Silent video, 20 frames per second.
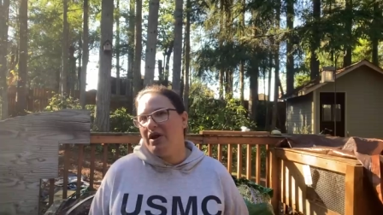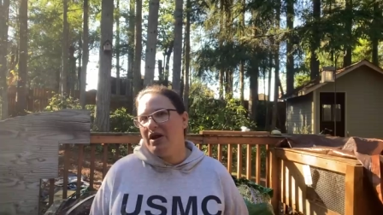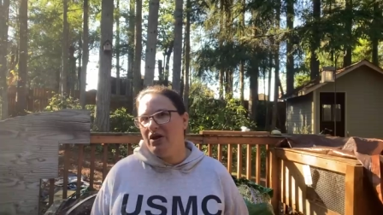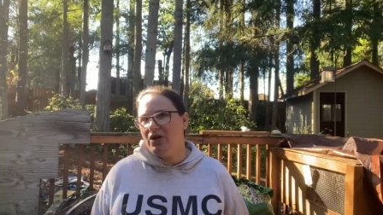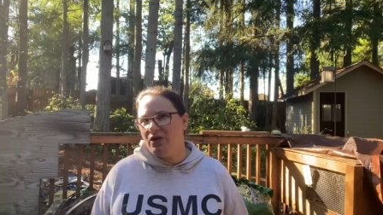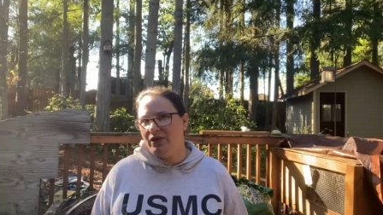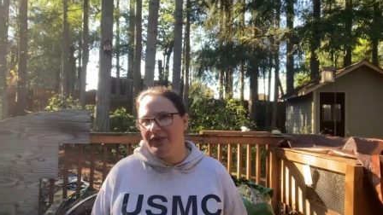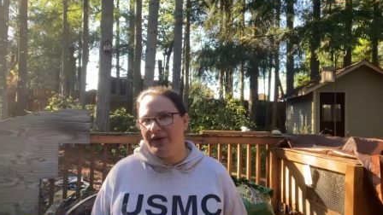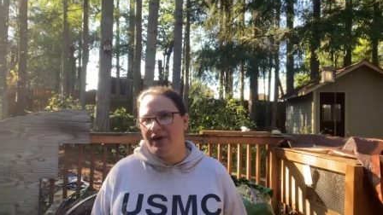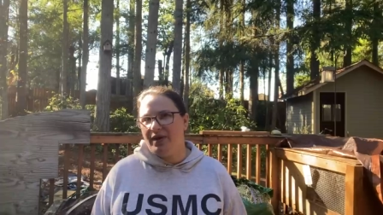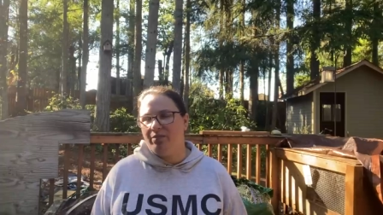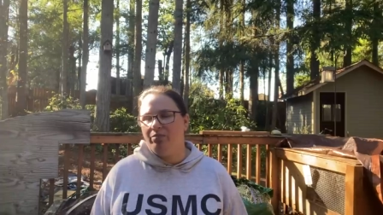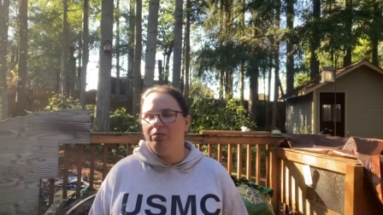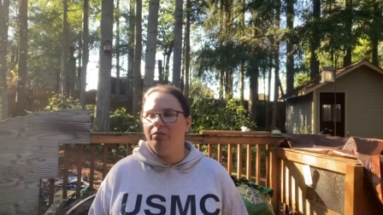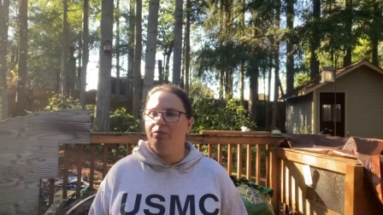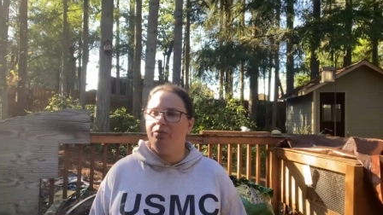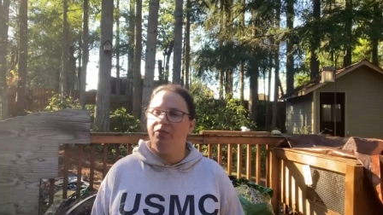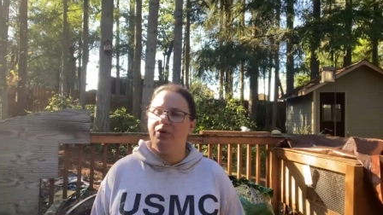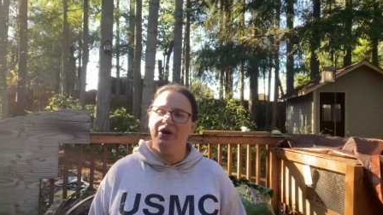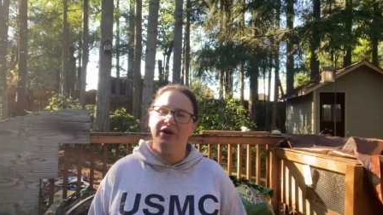know them,
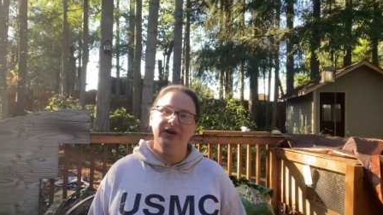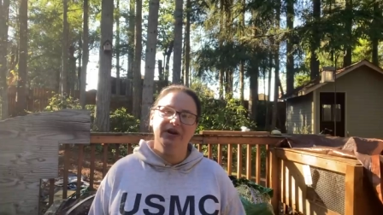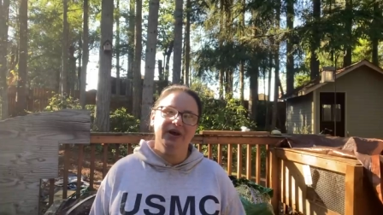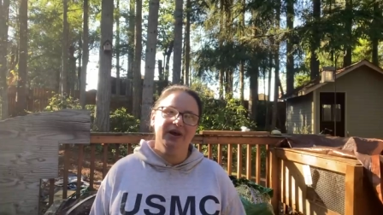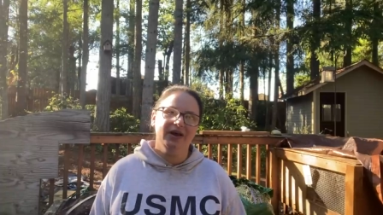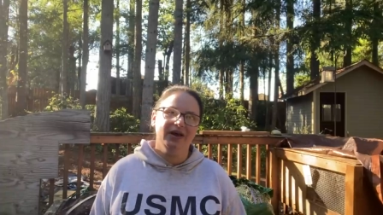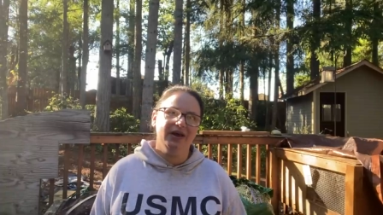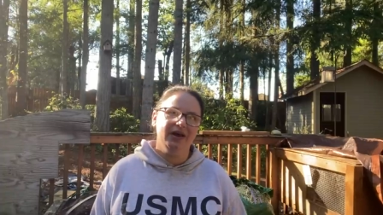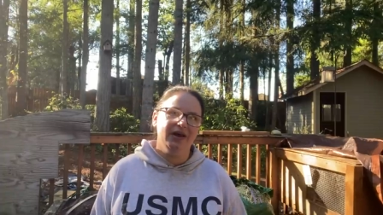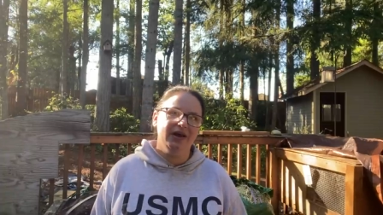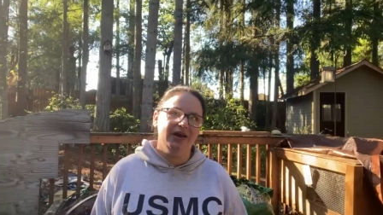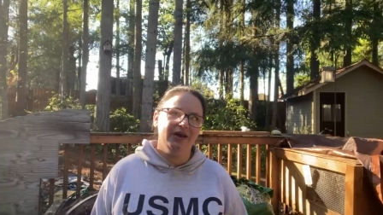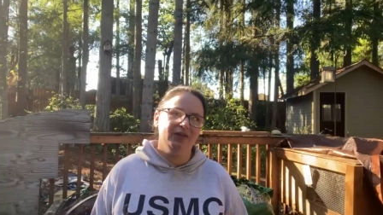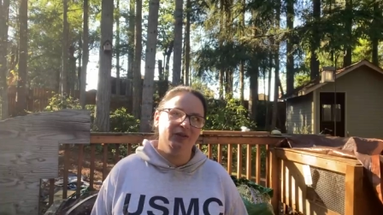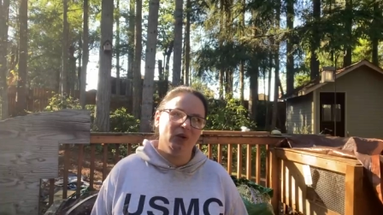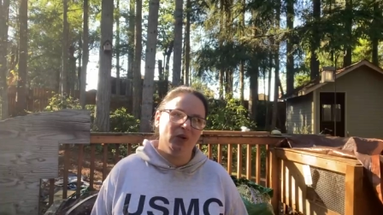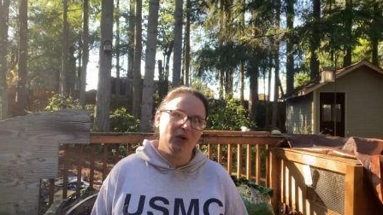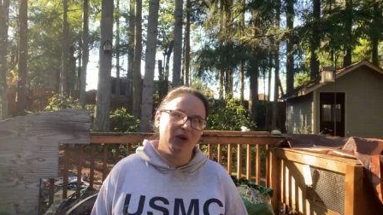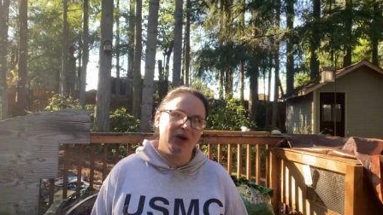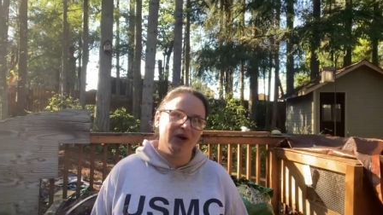Brenda and
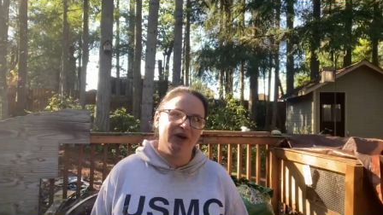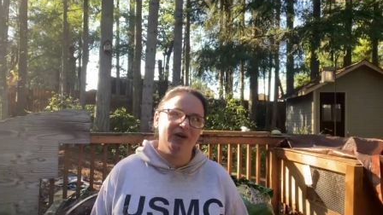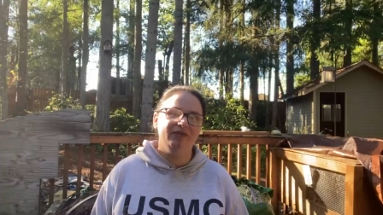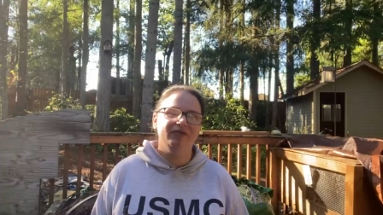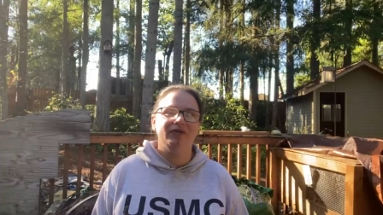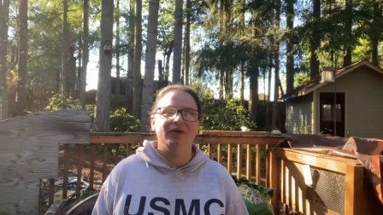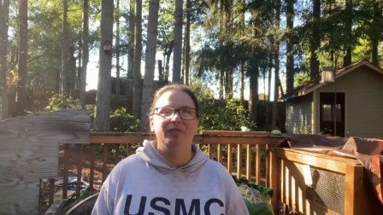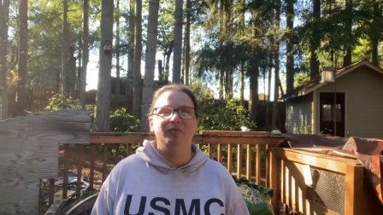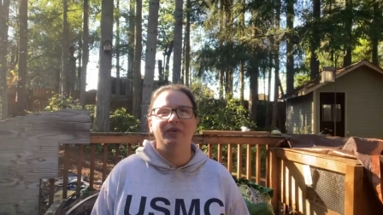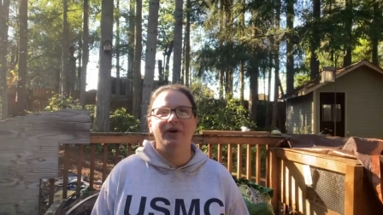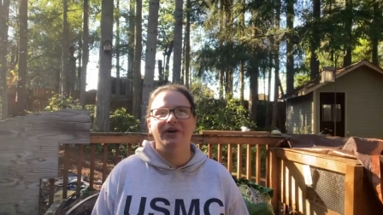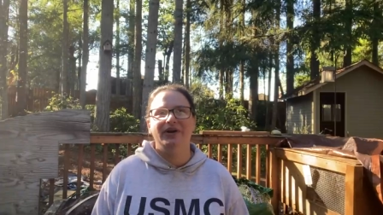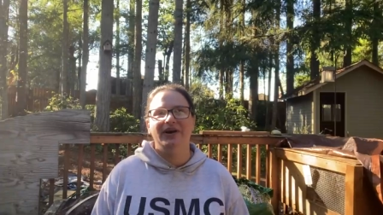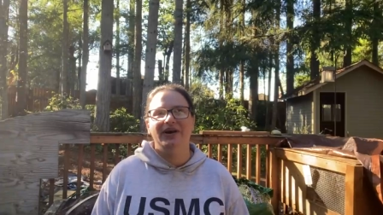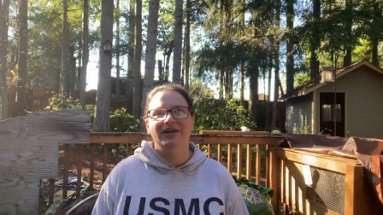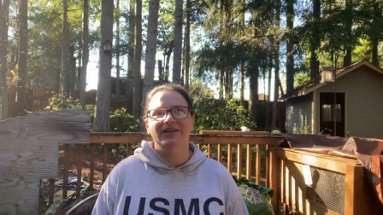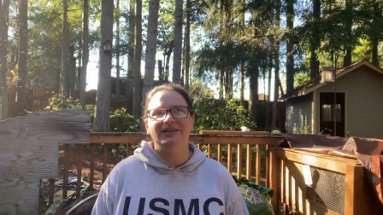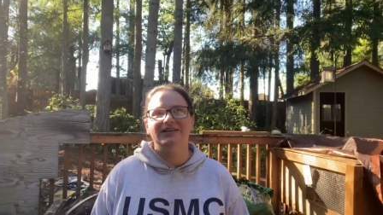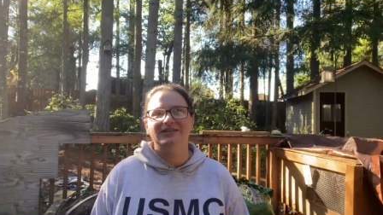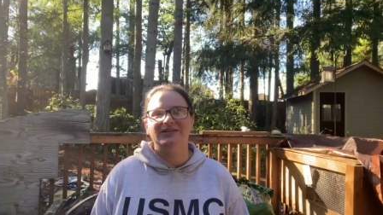Laura from Brenda
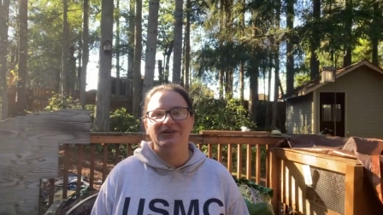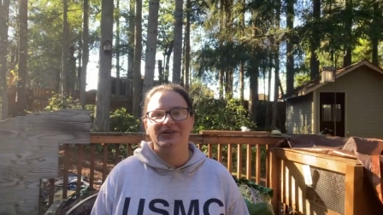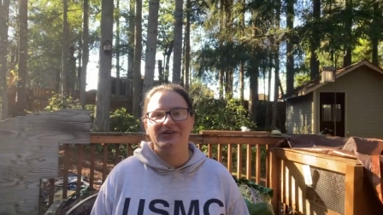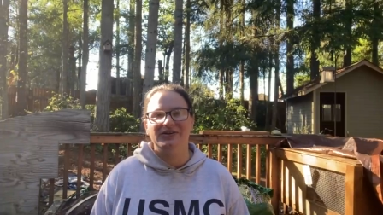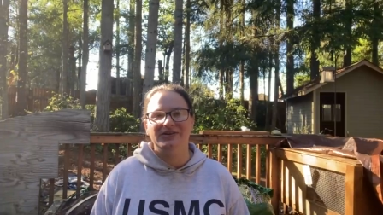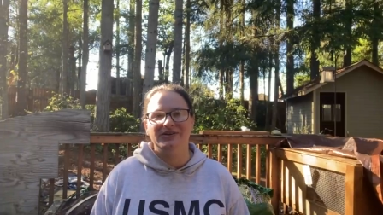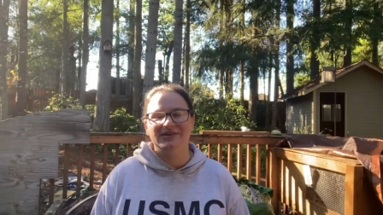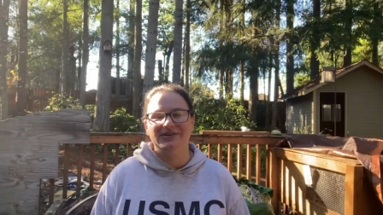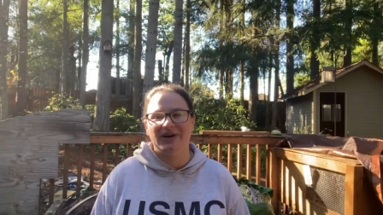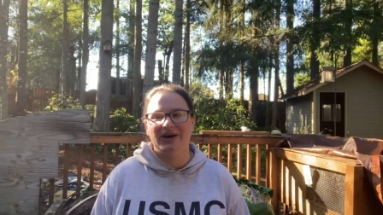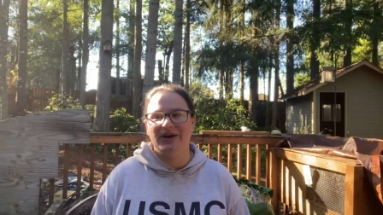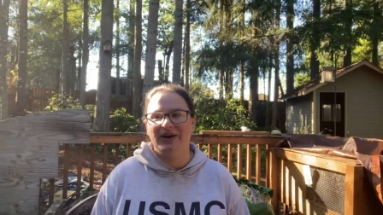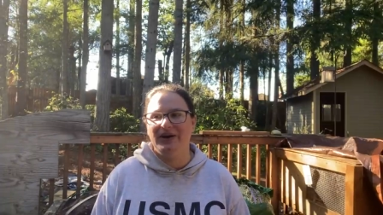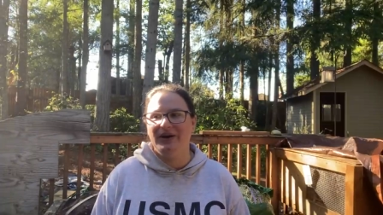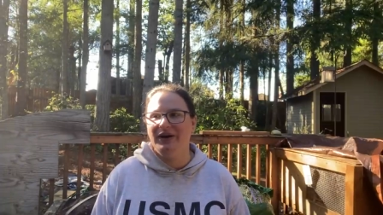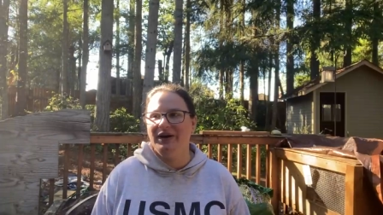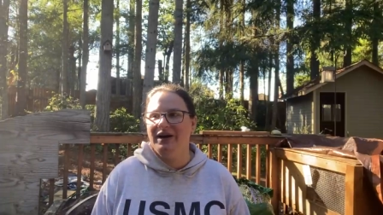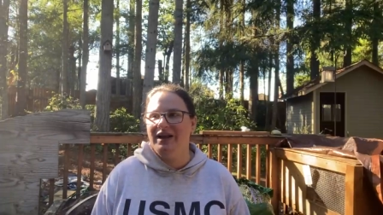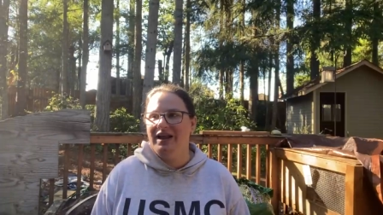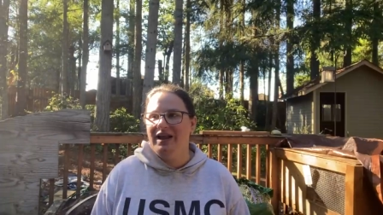and the Serial
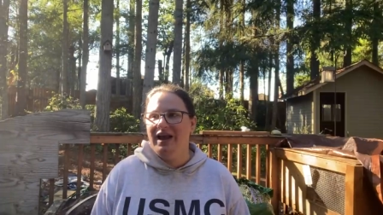Starter.